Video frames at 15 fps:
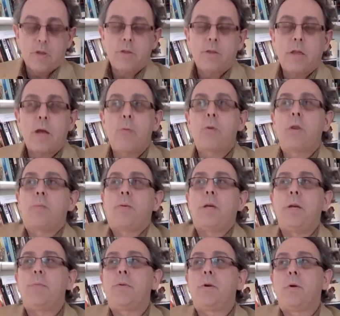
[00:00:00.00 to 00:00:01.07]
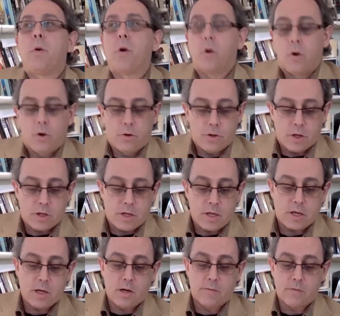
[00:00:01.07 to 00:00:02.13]
they were the people who heard the
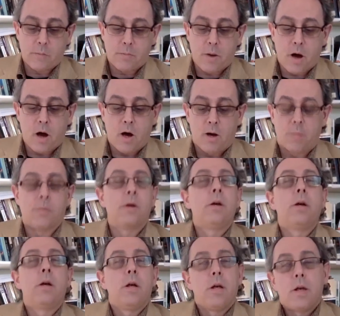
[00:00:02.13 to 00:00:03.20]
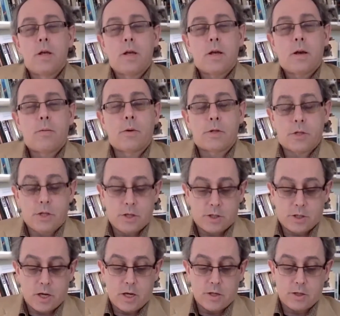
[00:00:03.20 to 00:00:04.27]
ticking of the bomb, which she
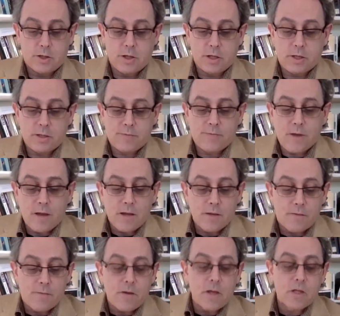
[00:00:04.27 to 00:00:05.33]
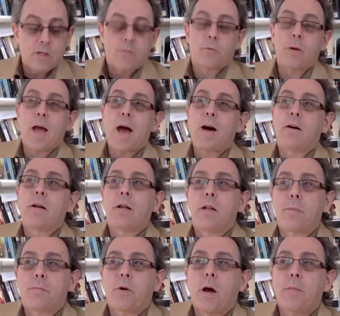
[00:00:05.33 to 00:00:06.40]
says, that in the face of reality
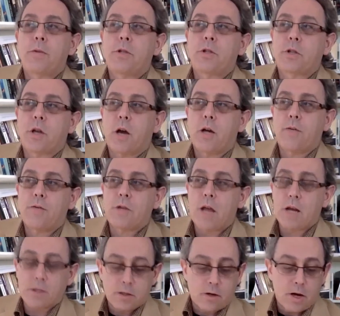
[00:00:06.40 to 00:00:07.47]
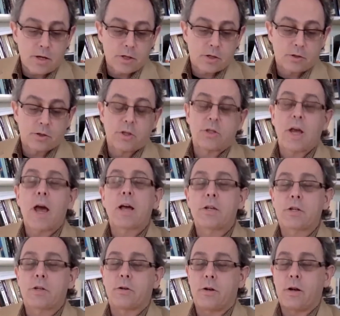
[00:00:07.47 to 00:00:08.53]
that promises a kind of technological
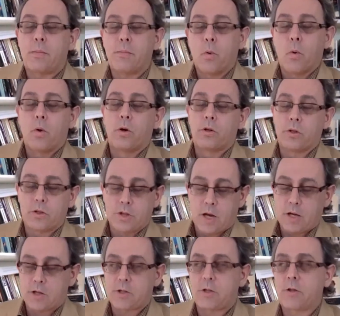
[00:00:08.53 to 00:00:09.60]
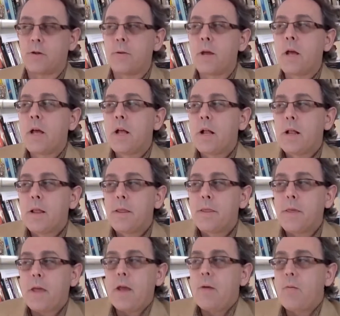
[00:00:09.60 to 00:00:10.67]
disaster and a moral disaster,
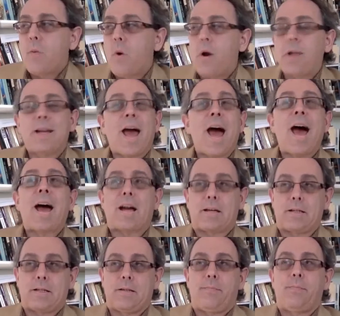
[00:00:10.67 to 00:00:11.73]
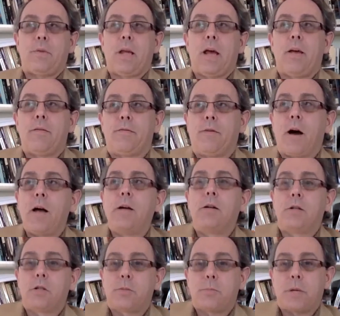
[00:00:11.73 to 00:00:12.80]
they wanted to act. And
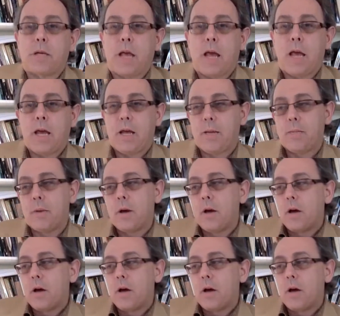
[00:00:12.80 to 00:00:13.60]
violence became